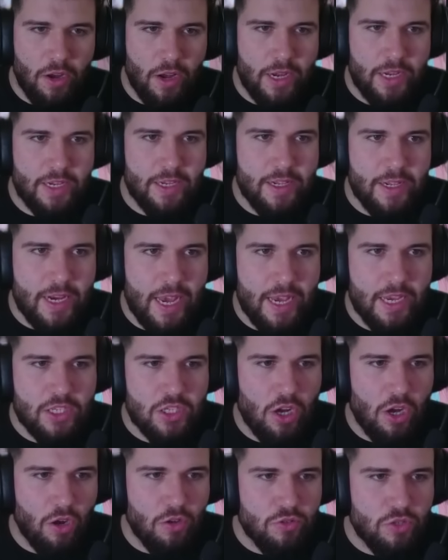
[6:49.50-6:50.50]
like
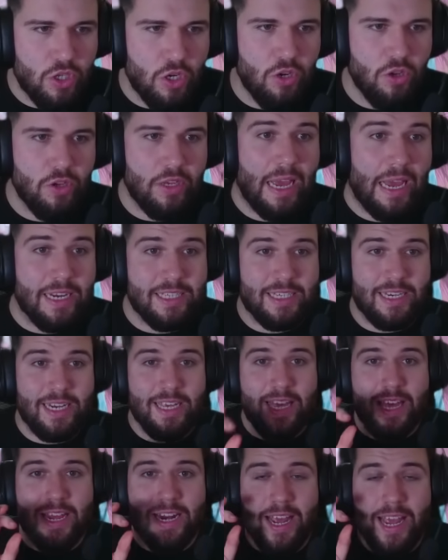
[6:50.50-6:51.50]
next closer look,
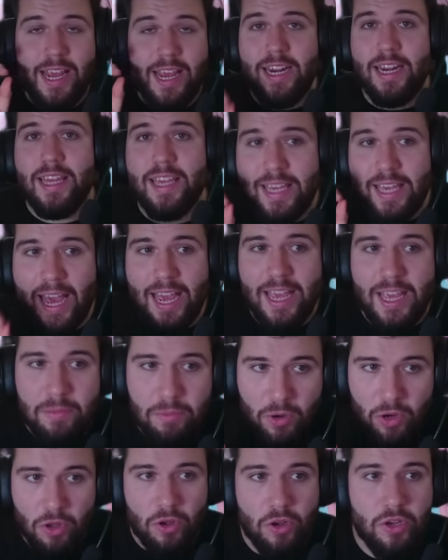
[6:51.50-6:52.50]
actually an
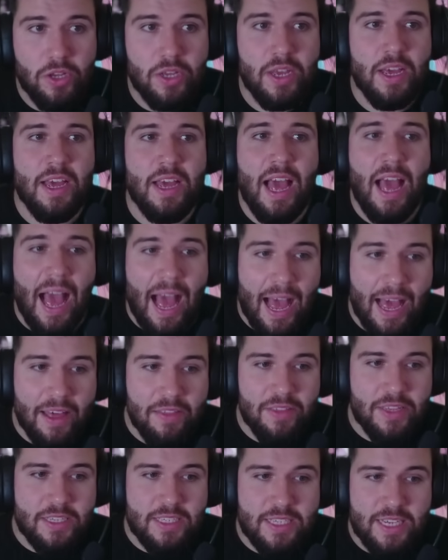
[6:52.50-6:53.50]
in-game look
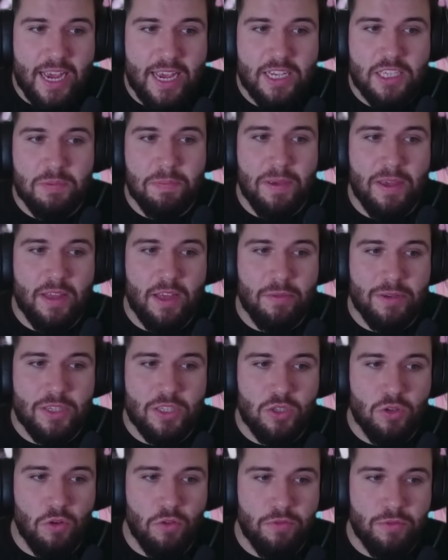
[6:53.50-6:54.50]
at this tech spear that we
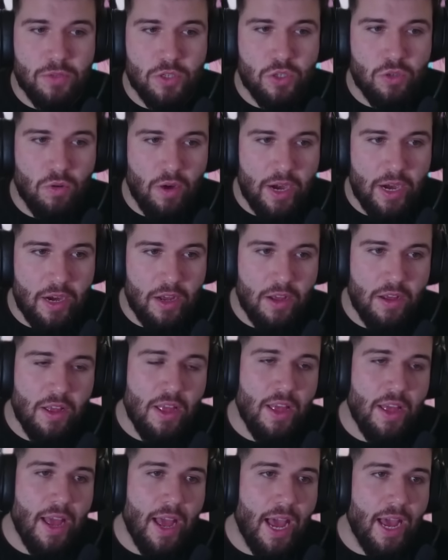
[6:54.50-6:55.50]
saw from the trailer,
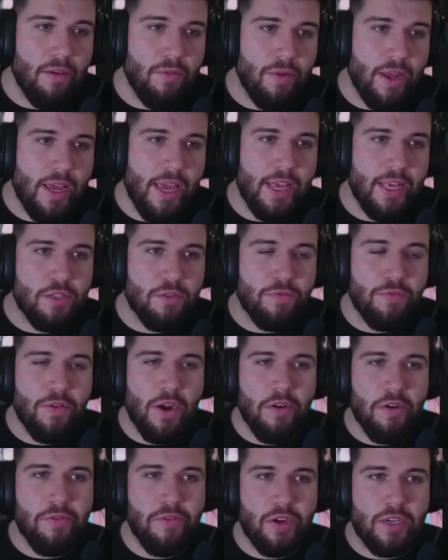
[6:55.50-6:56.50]
and it's
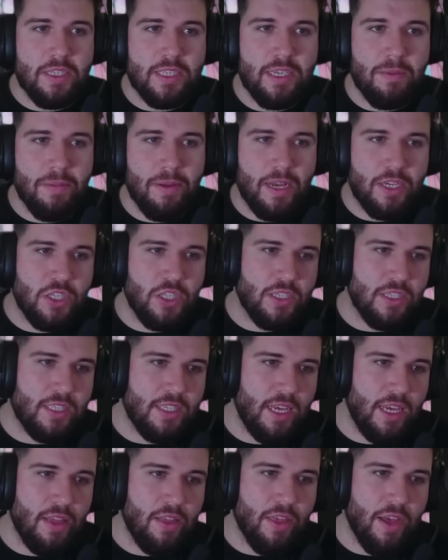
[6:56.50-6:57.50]
very similar. As you can
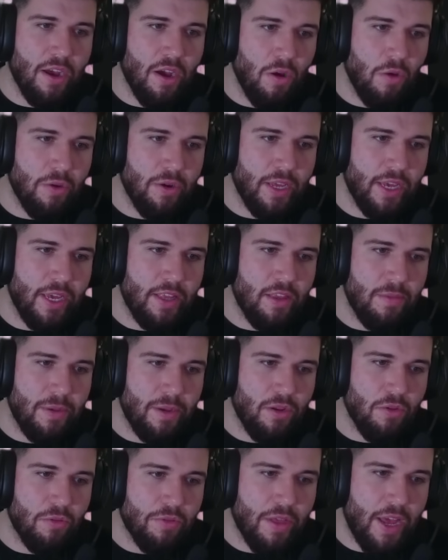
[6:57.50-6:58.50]
see, they're holding it in the
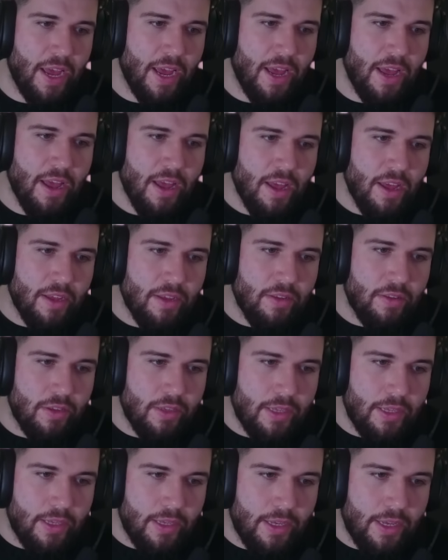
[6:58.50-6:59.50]
middle there.
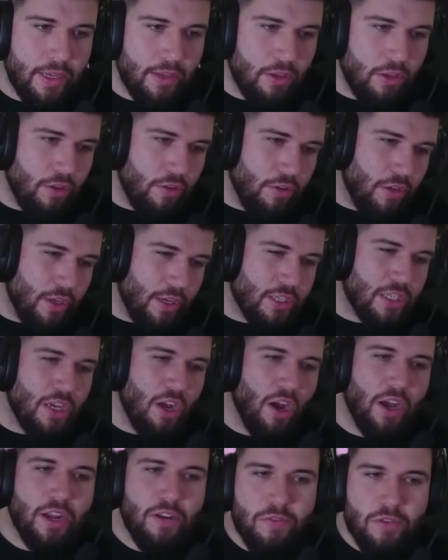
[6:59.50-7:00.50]
It's
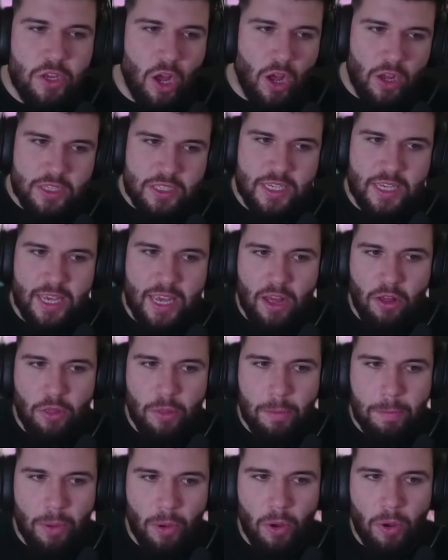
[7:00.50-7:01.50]
kind of cutting out
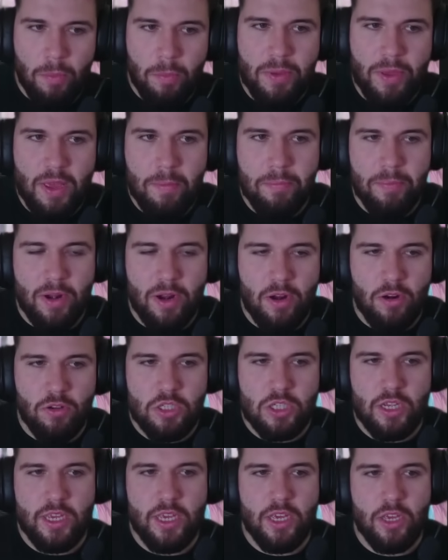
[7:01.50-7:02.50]
the bottom bit, but it
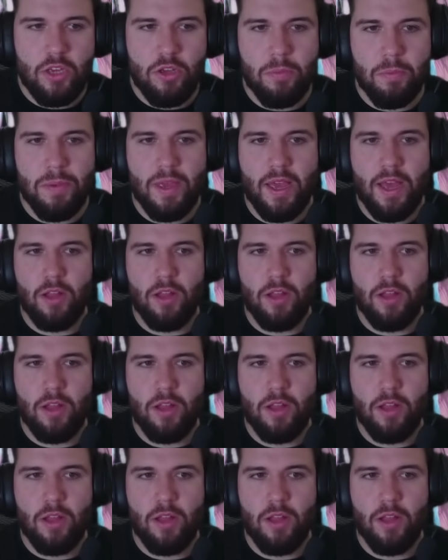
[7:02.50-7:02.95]
looks like it could be